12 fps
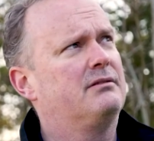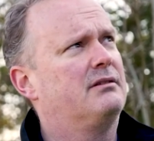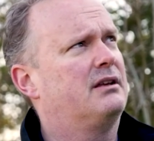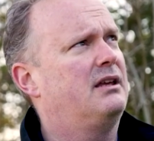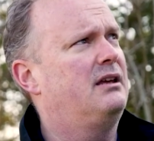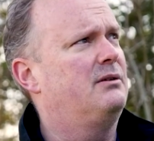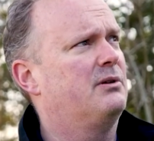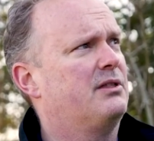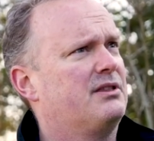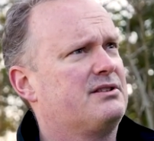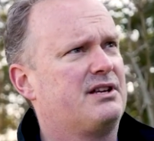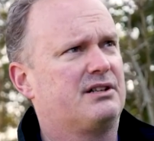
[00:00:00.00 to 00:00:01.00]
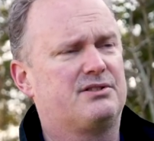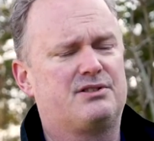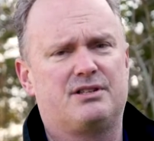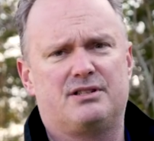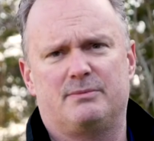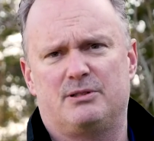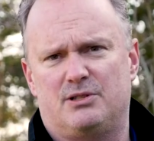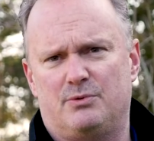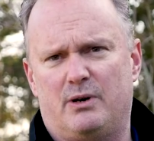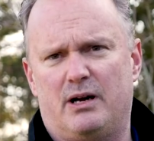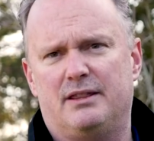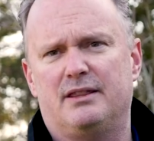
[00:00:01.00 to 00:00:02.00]
the key with the stucco system is you
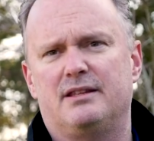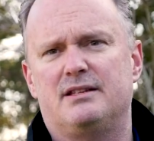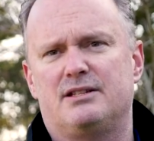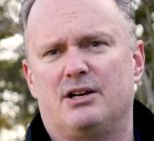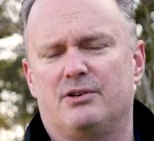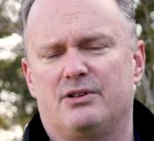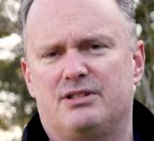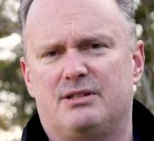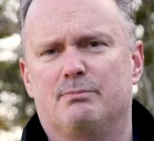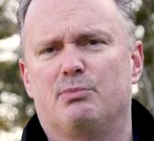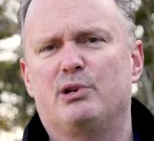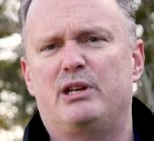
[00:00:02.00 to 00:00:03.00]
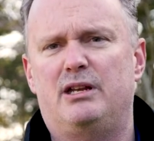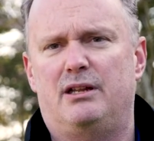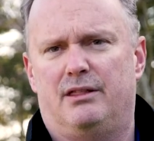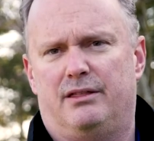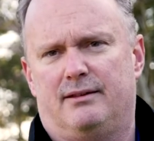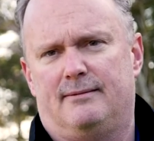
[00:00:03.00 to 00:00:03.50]
want these coatings to breathe.